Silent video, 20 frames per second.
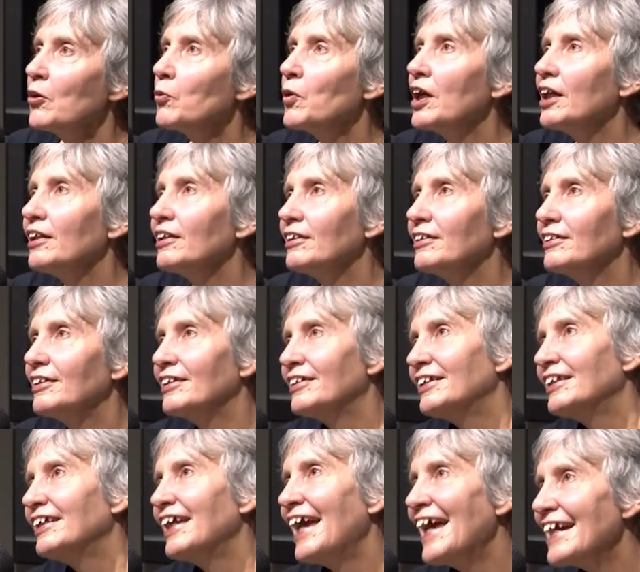Well,
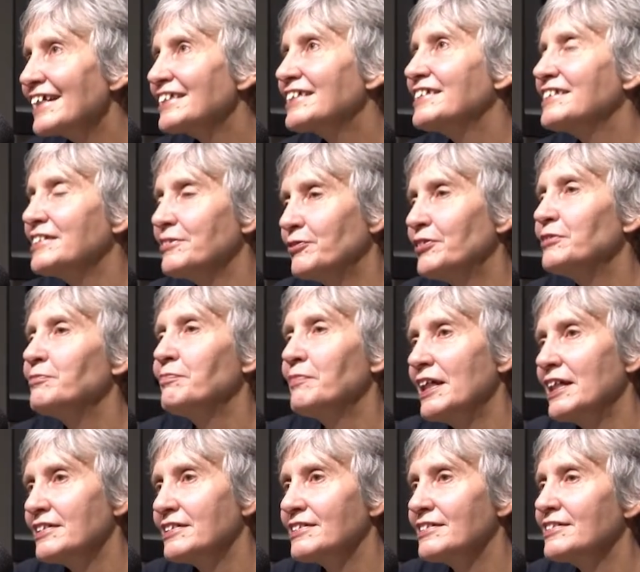the act as if it
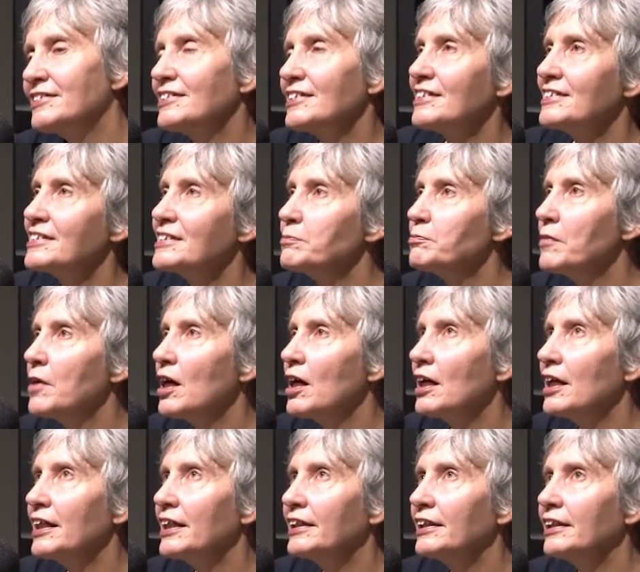matters is
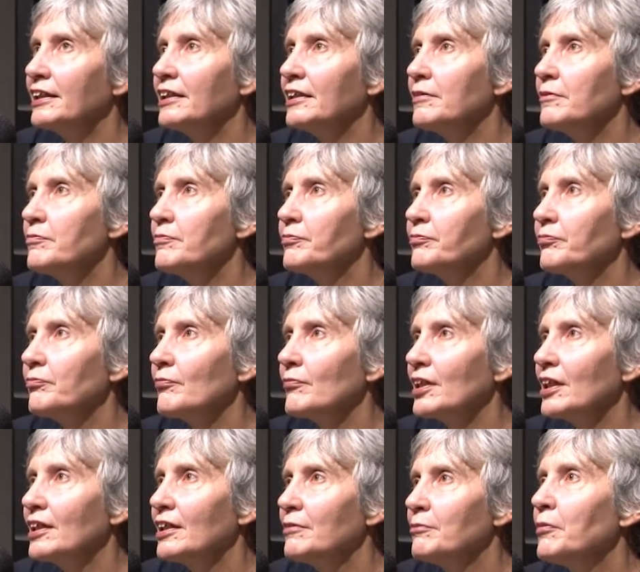my
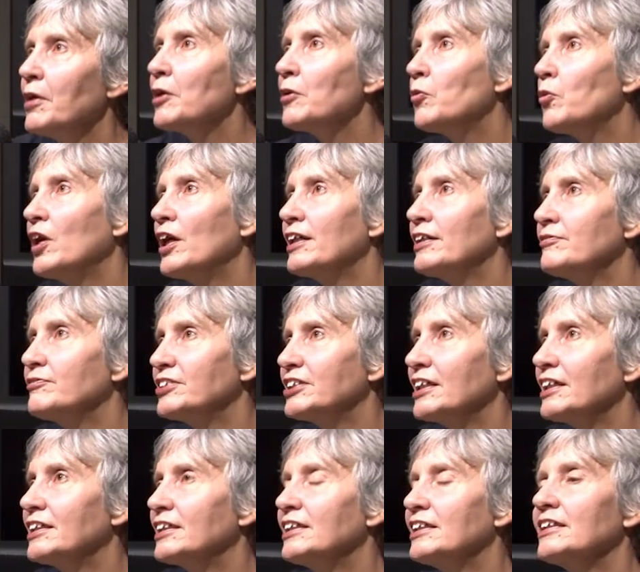way of
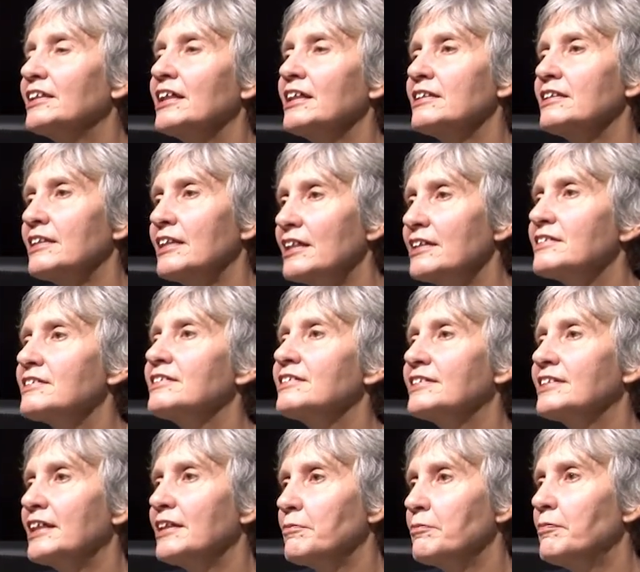taking that
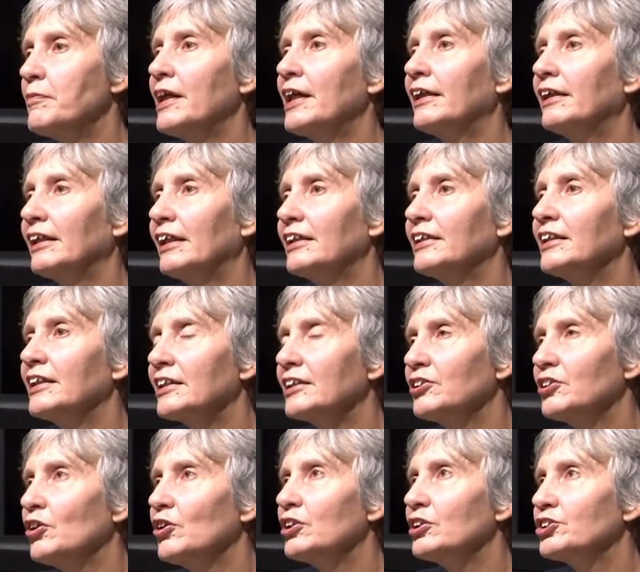step back and
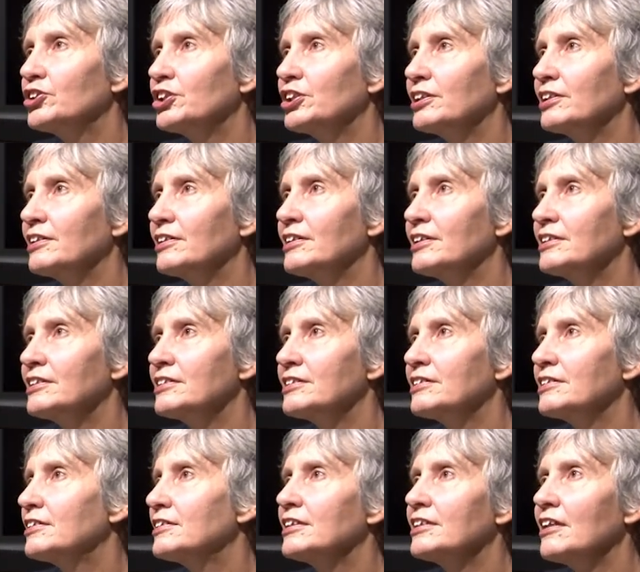acknowledging that
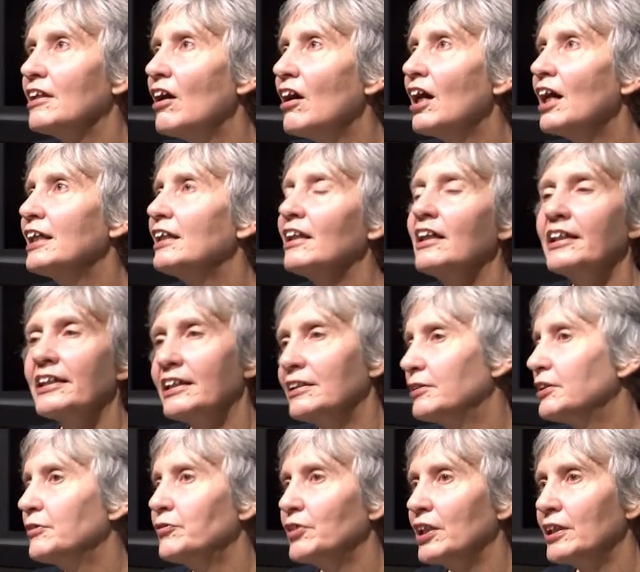I, like
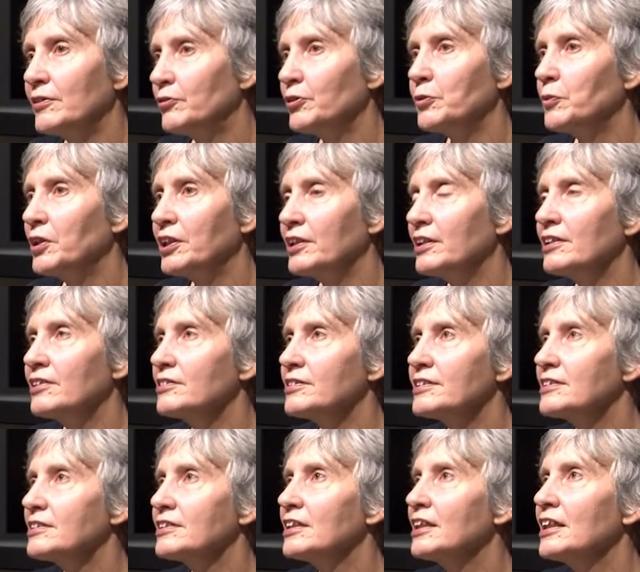everyone
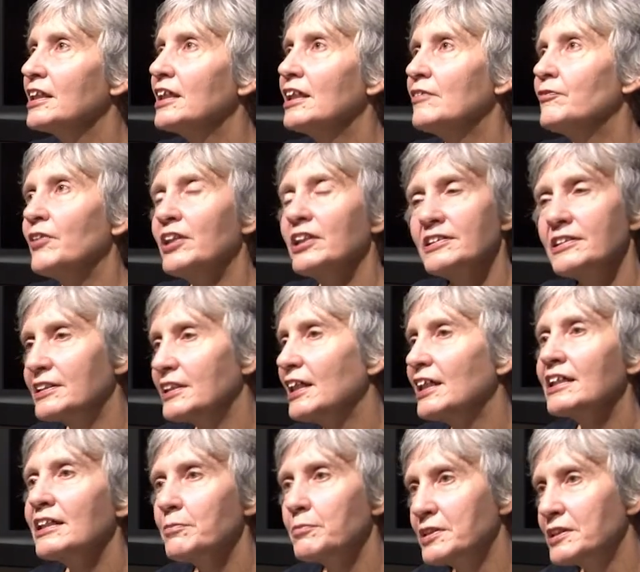else, if I
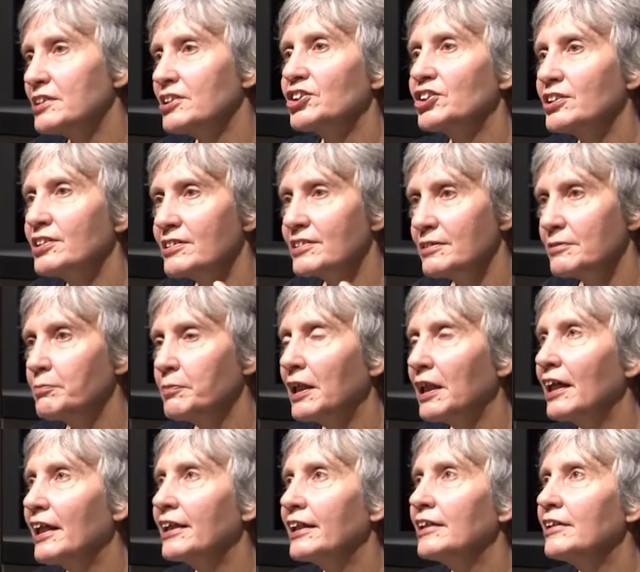take a position as a
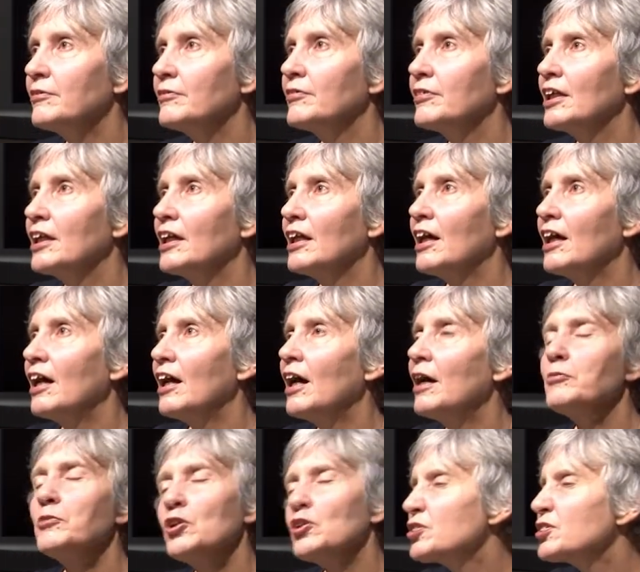player,
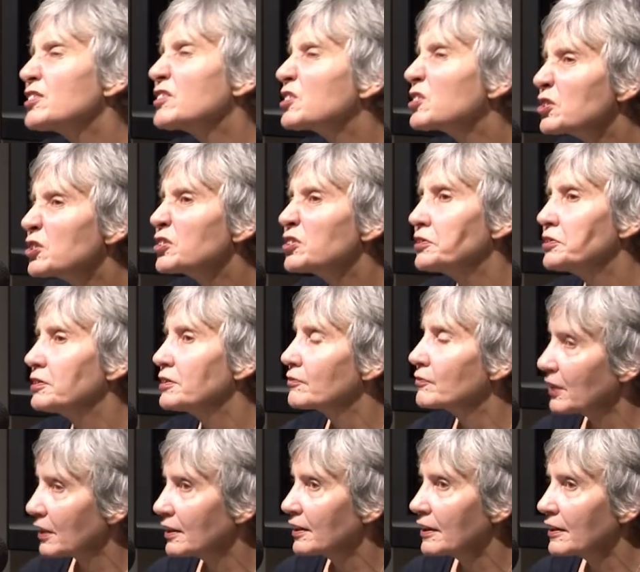I'm not certain
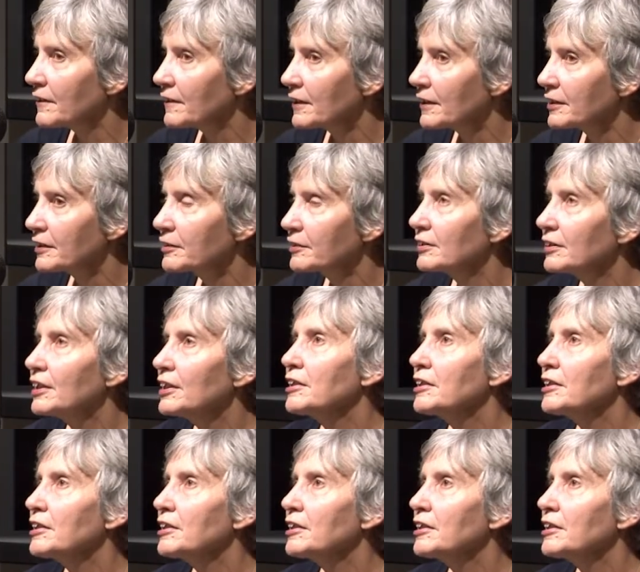of anything